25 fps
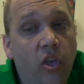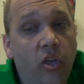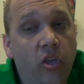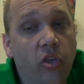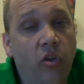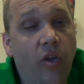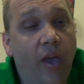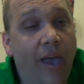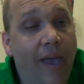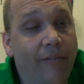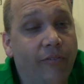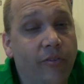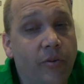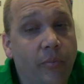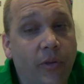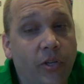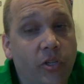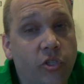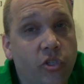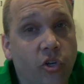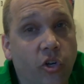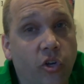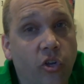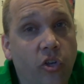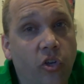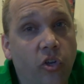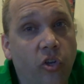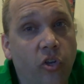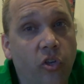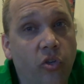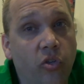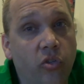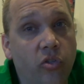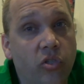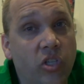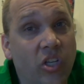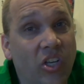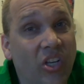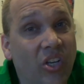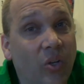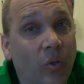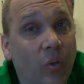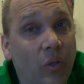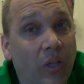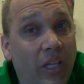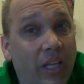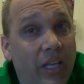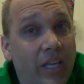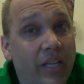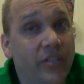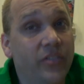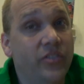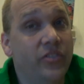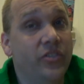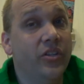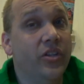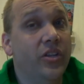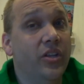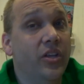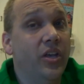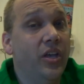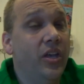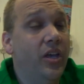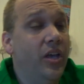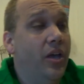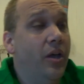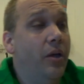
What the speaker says: You have to make sure you're using new lids.